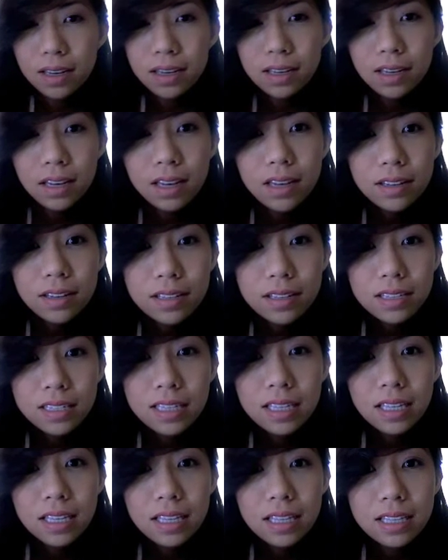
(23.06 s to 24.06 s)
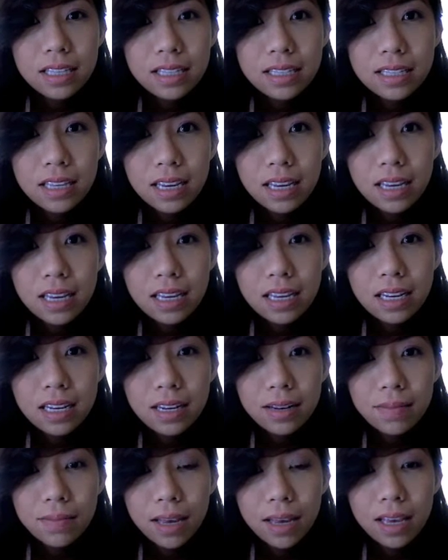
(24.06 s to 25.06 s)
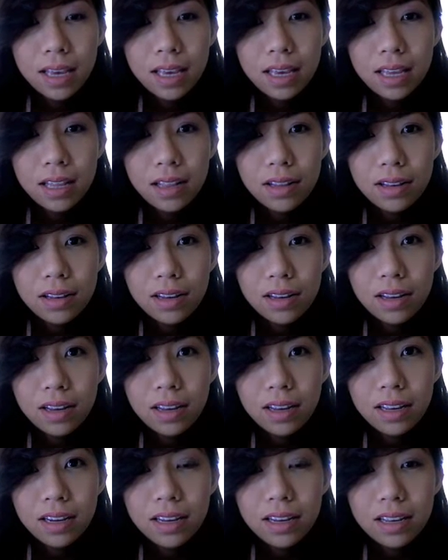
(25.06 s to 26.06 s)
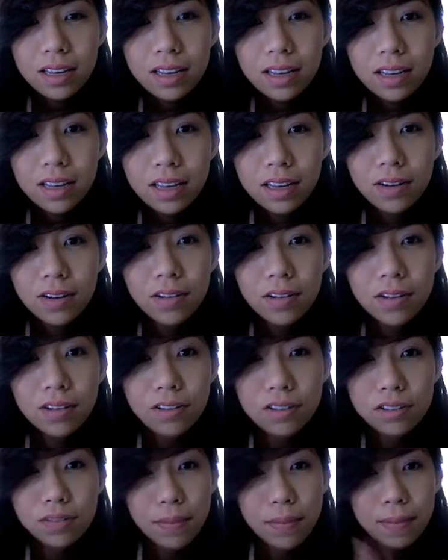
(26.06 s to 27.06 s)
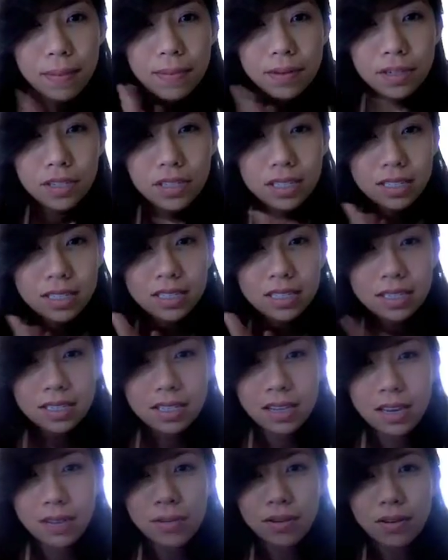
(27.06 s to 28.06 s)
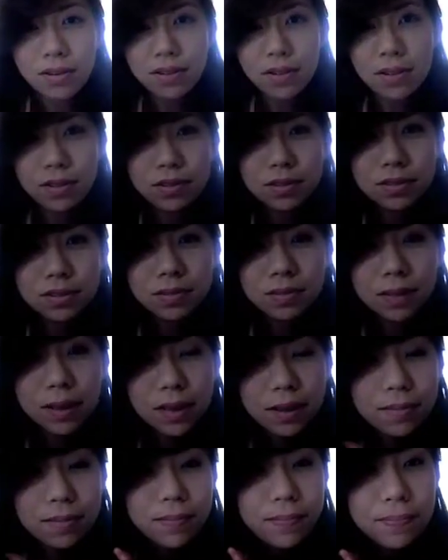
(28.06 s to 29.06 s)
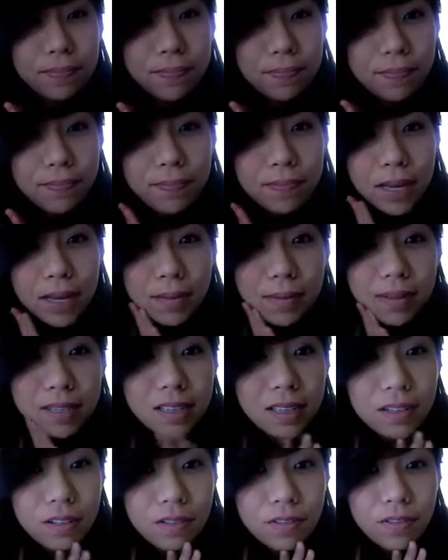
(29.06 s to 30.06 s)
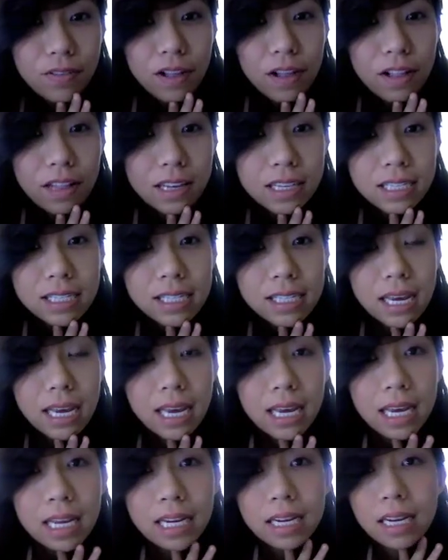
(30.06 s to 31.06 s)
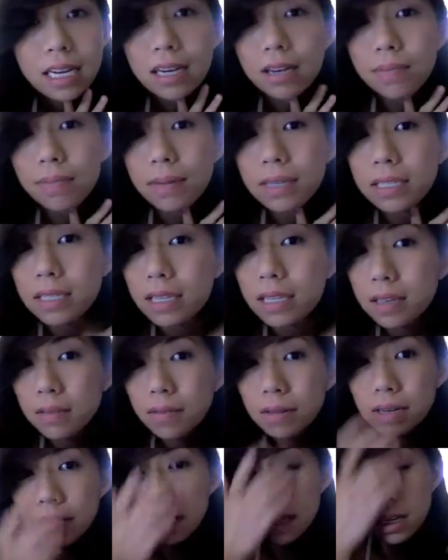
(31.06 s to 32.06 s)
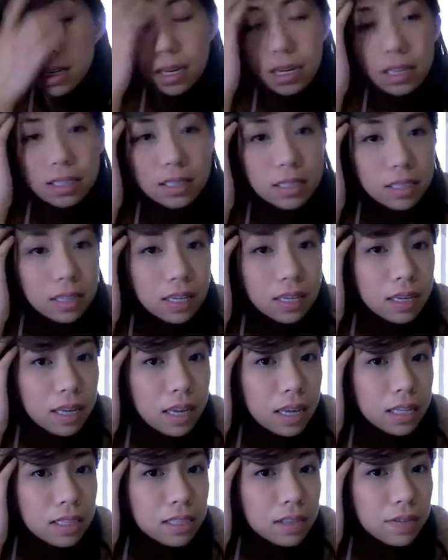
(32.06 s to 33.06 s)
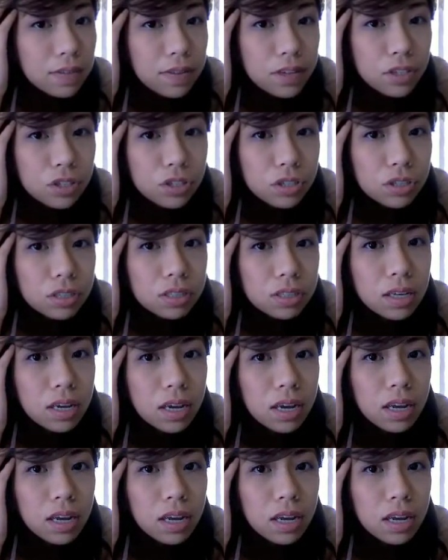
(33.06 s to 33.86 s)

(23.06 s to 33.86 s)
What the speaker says: concealing the skin, making it look good, you know, all those blemishes, get rid of those, make my skin look flawless, and I basically wanted to enhance the features.